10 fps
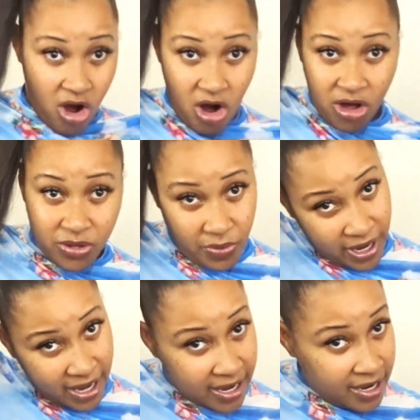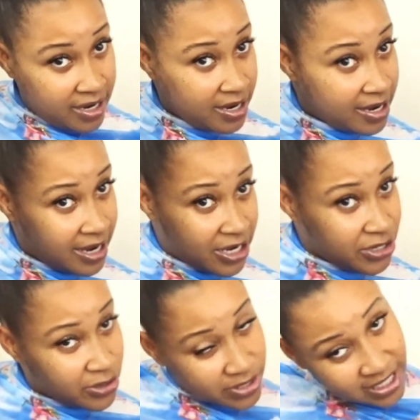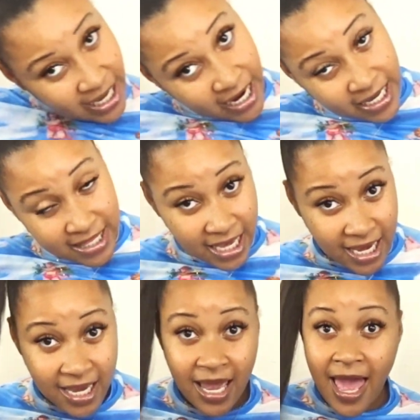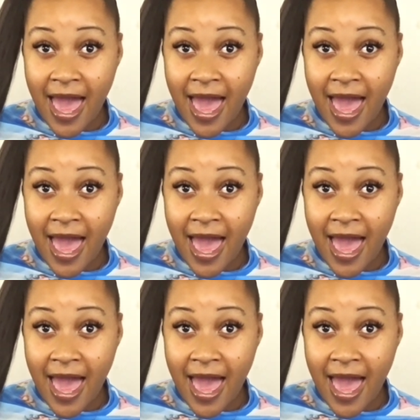all the way and you don't see anything.